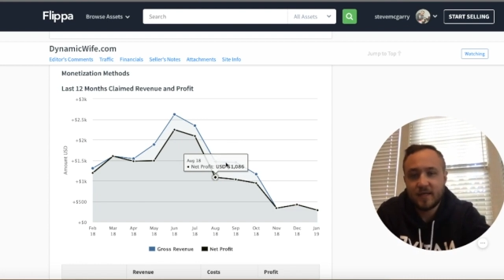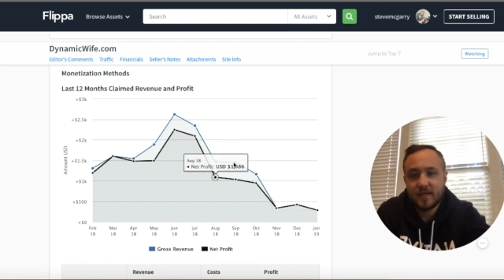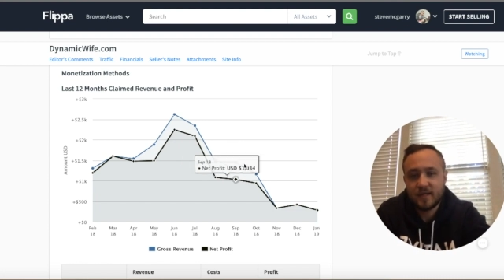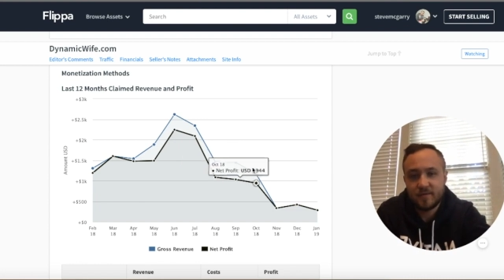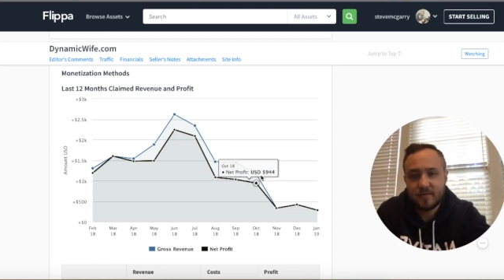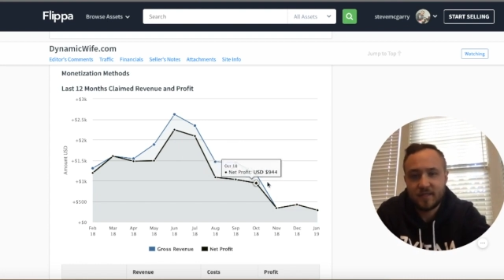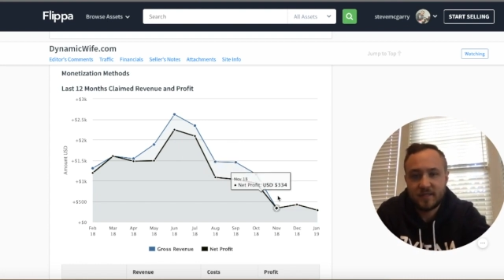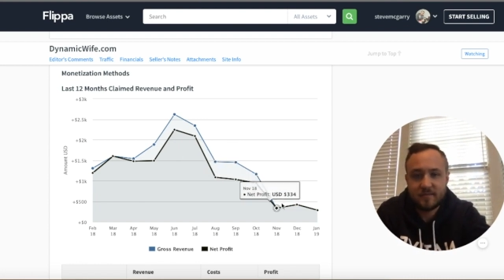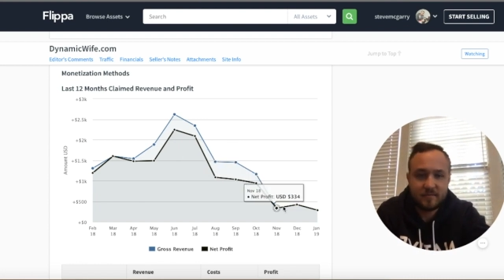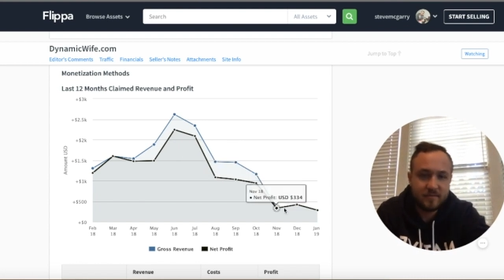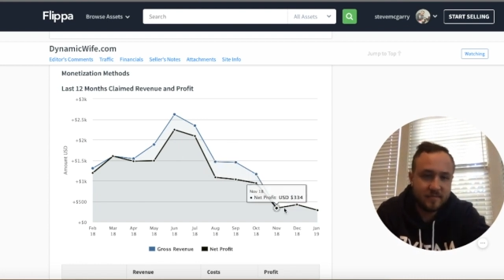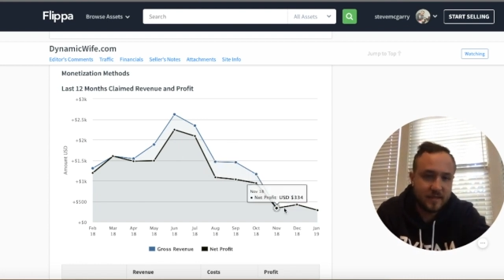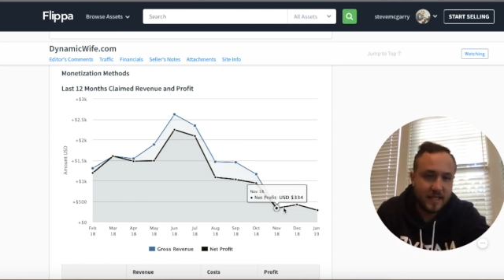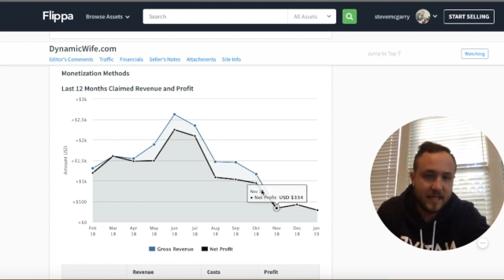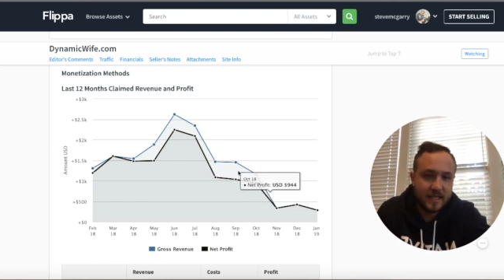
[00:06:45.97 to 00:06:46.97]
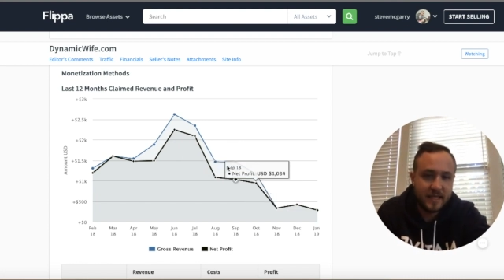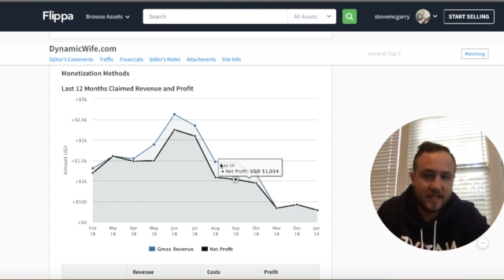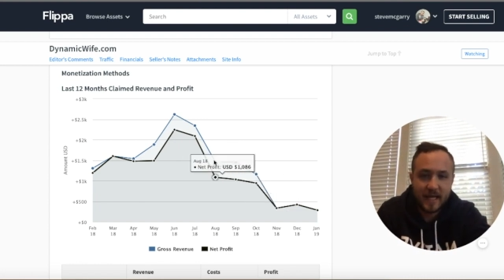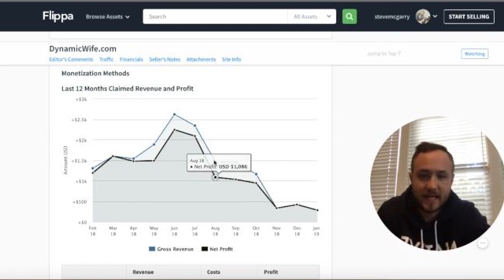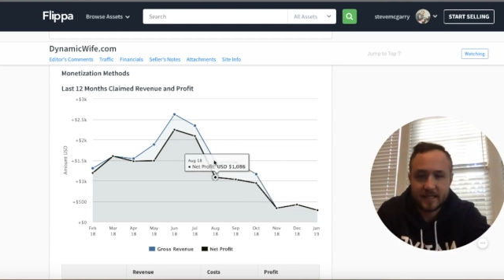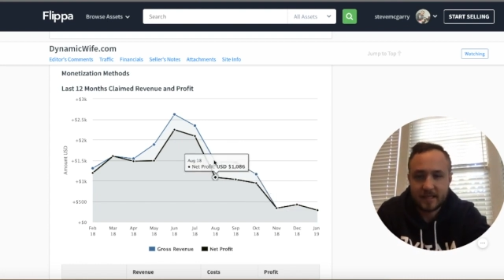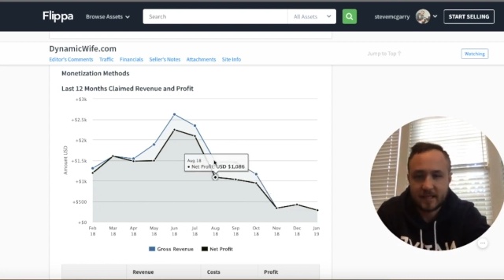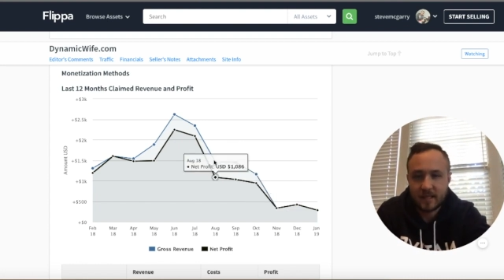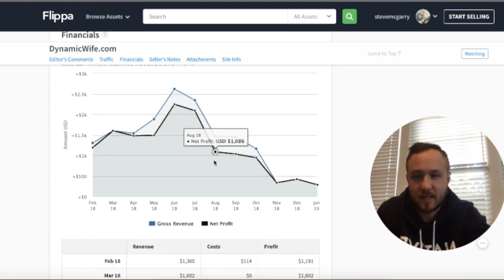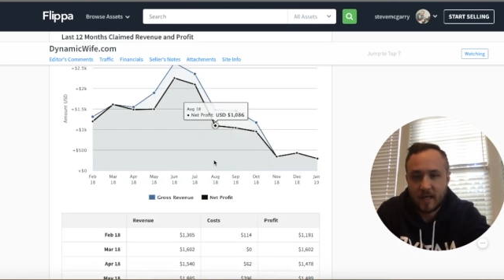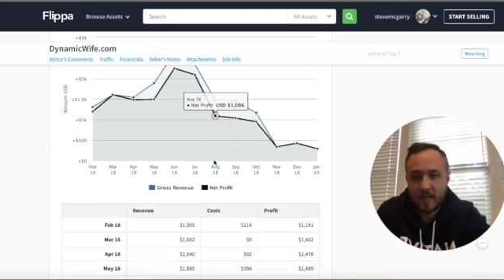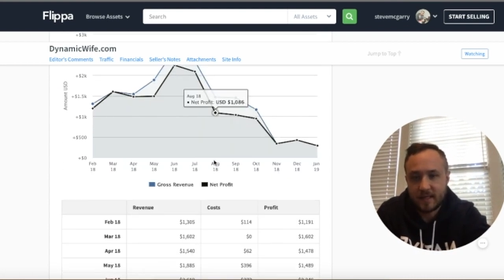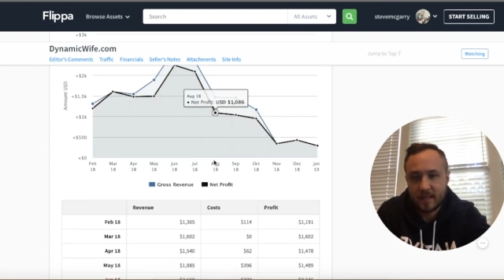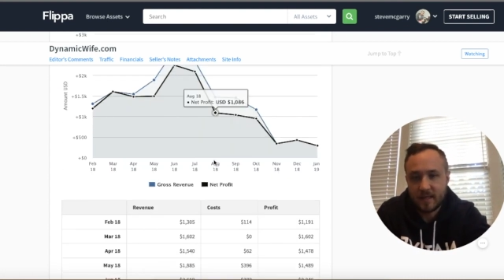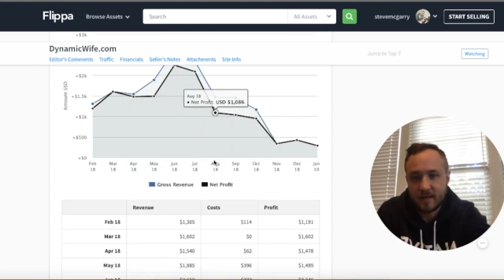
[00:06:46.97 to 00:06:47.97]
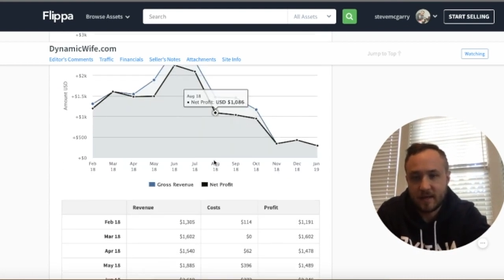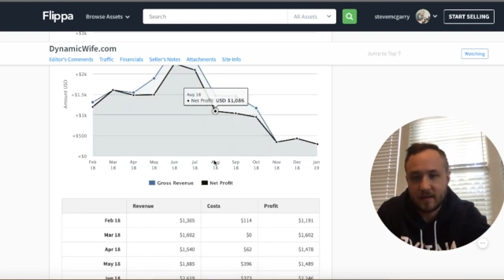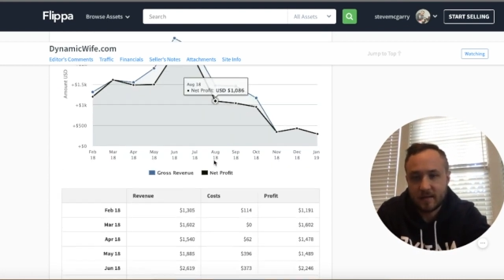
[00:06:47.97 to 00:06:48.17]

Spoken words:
could lead to that decline there.